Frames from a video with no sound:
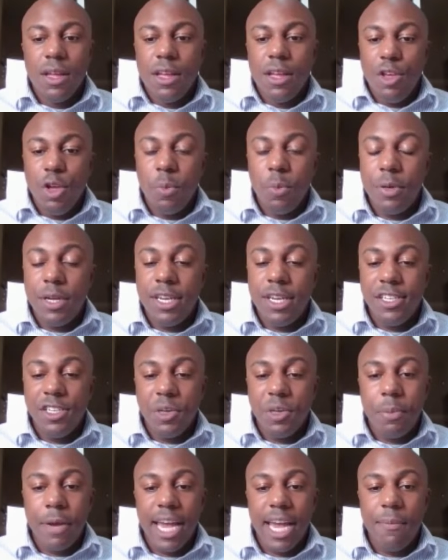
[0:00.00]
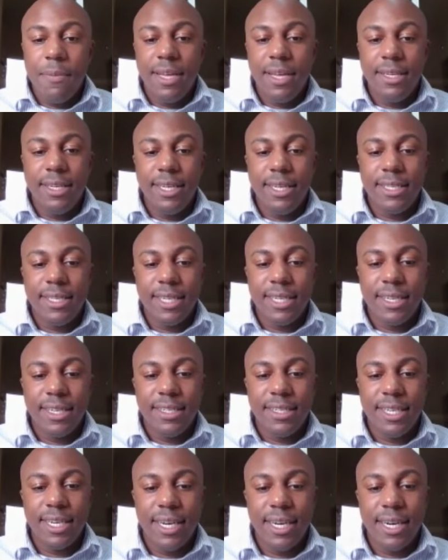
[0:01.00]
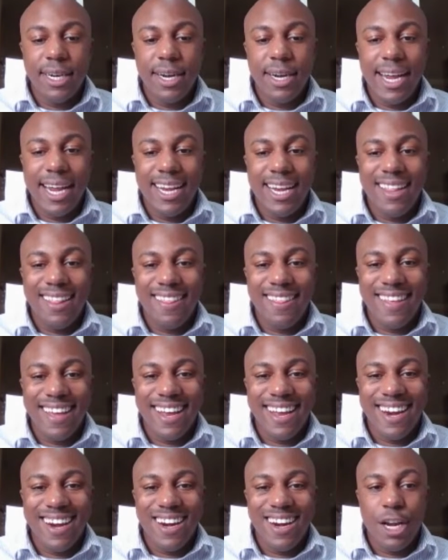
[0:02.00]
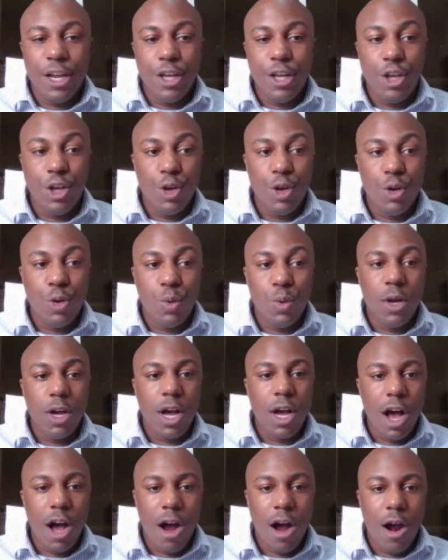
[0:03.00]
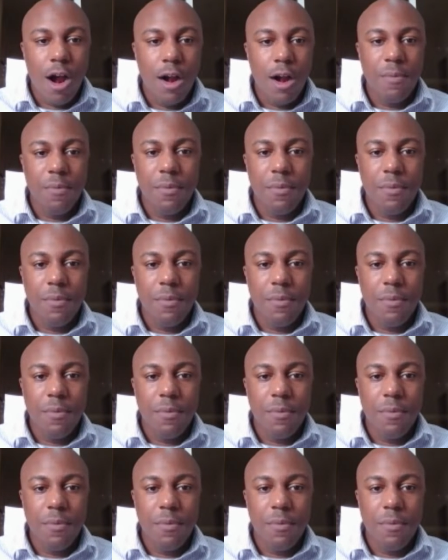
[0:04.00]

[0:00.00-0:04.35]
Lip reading: You put in your payment details here and there you are.